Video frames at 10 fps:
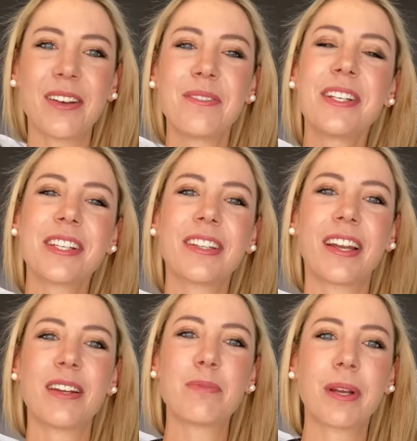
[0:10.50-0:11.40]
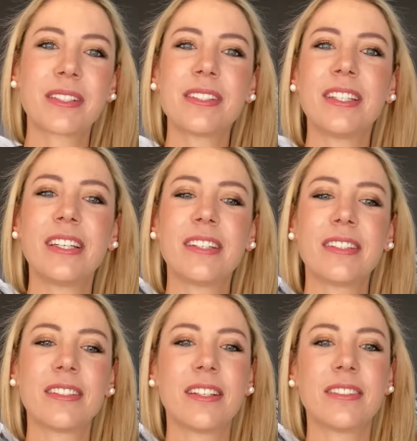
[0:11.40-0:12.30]
Risa Dreyer,
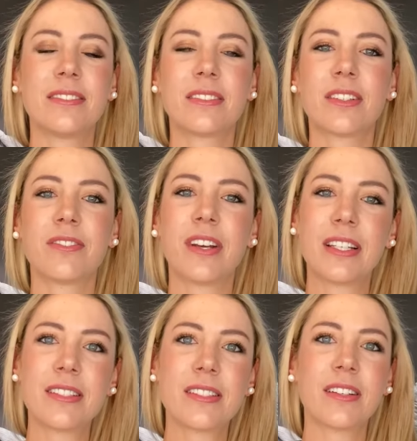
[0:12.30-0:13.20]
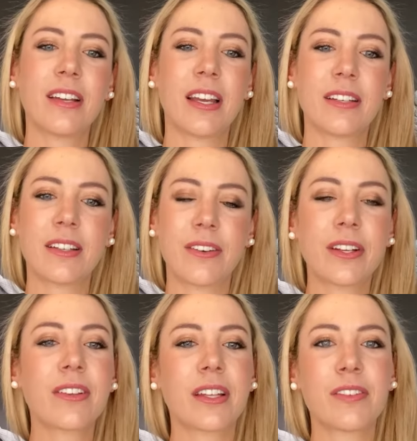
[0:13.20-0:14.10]
practicing conveyancer and
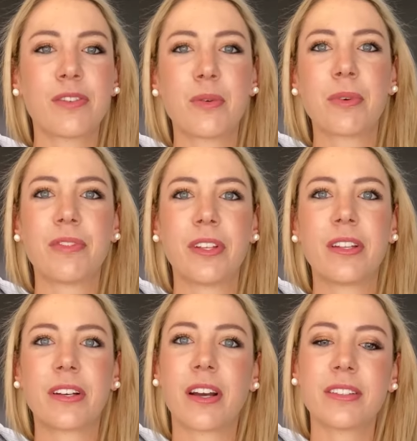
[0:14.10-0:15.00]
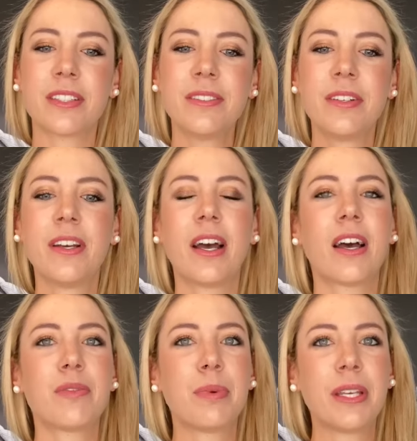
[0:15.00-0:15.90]
director at the firm of Weder Kauta.
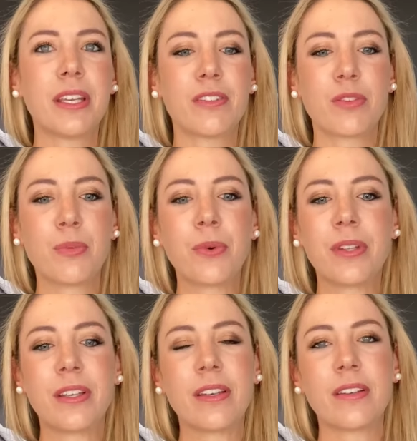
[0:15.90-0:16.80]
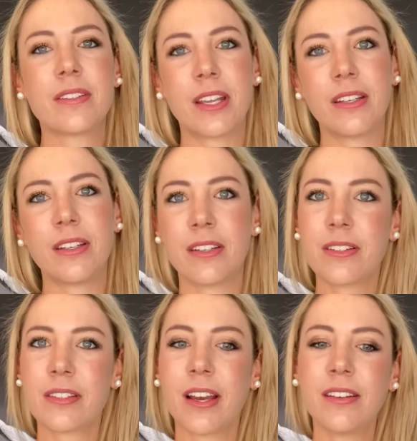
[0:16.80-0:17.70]
I've been here for more than 10
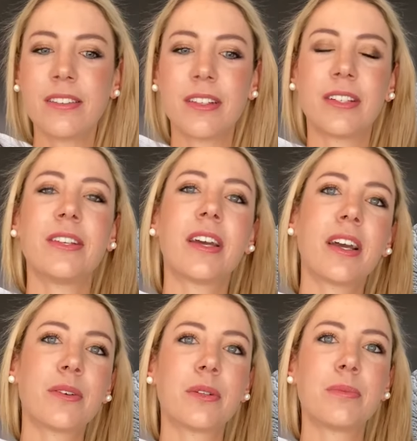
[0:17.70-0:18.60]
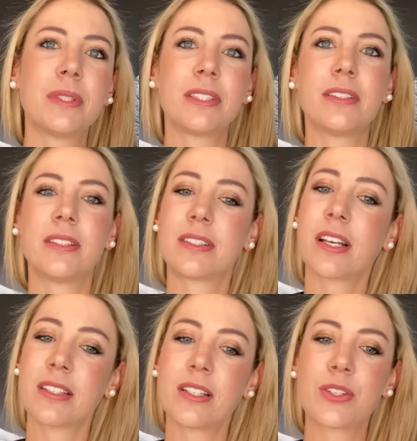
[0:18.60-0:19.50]
years now, and today I will be
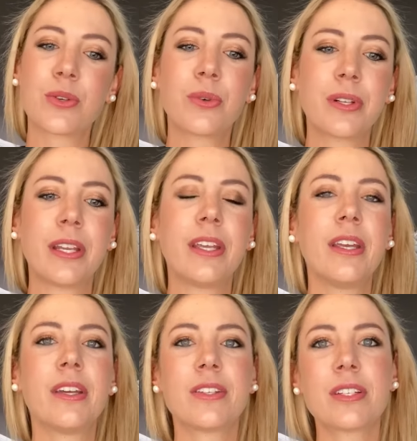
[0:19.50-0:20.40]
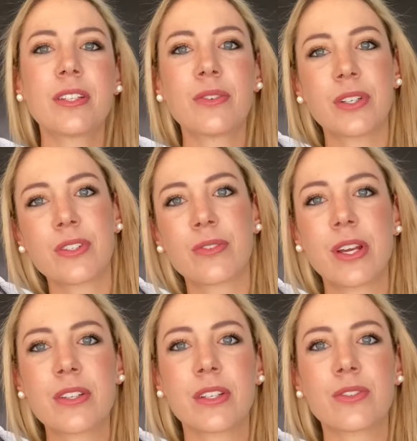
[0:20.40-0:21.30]
discussing shortly just the
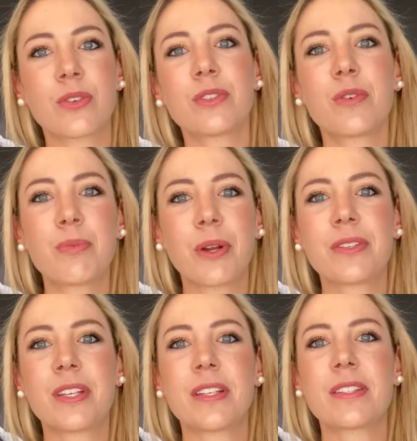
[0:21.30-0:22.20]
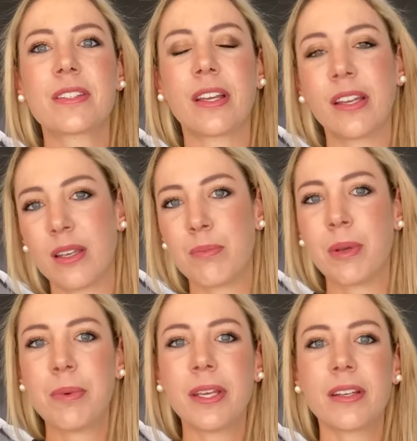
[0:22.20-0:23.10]
registration and transfer process in
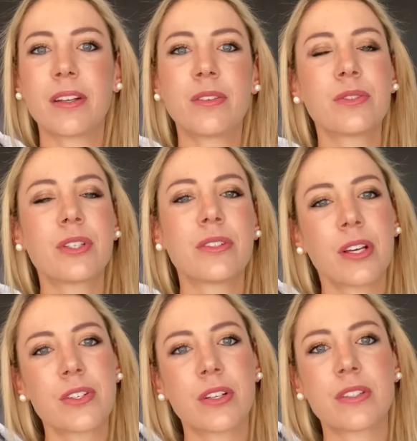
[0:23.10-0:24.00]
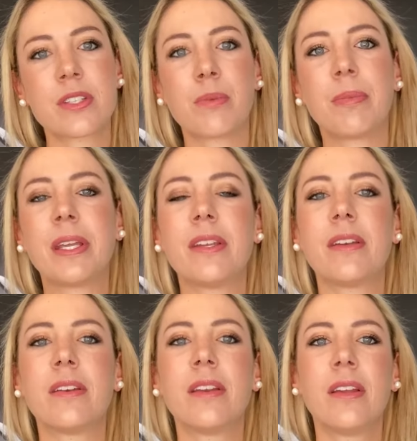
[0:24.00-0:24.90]
Namibia, and I'll also touch on some
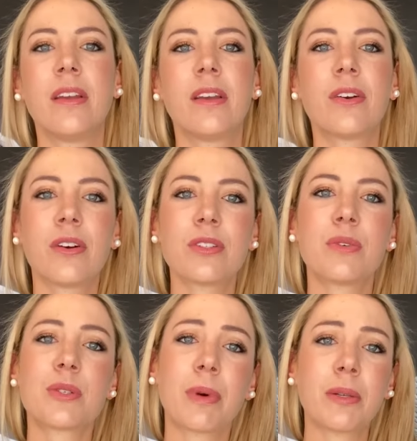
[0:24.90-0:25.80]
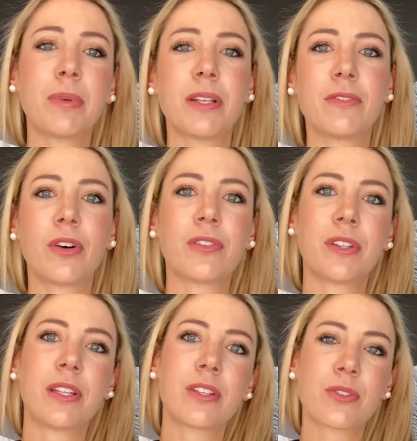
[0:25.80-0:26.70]
hidden costs which might be involved
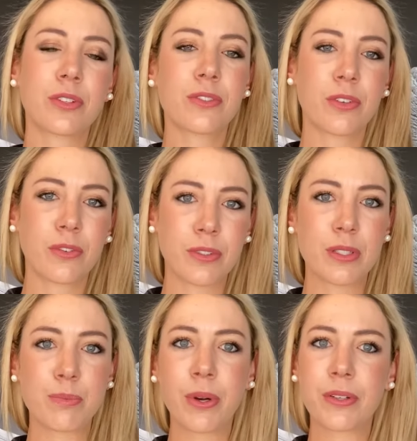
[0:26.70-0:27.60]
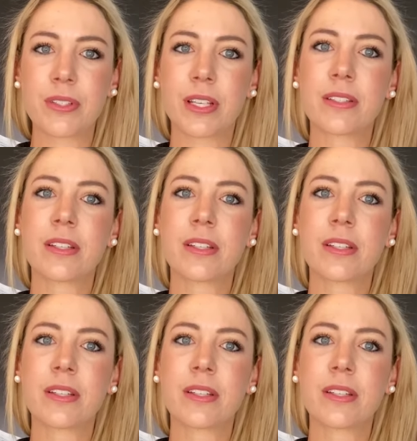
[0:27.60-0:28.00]
in the transfer of this process.